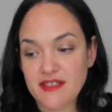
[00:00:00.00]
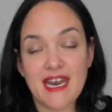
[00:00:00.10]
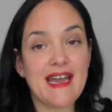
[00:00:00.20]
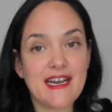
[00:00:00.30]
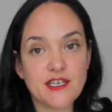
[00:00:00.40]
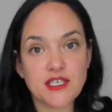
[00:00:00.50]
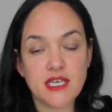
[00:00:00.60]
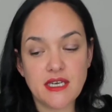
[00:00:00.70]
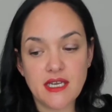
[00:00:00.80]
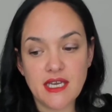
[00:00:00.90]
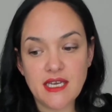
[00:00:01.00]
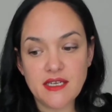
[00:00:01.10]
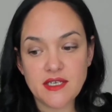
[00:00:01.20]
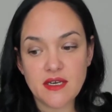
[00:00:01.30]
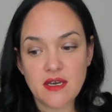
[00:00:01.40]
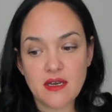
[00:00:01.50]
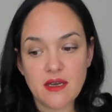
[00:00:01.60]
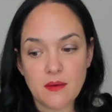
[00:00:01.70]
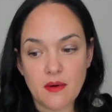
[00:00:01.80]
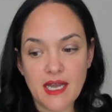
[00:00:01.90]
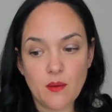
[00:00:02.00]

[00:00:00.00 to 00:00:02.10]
I actually need, right?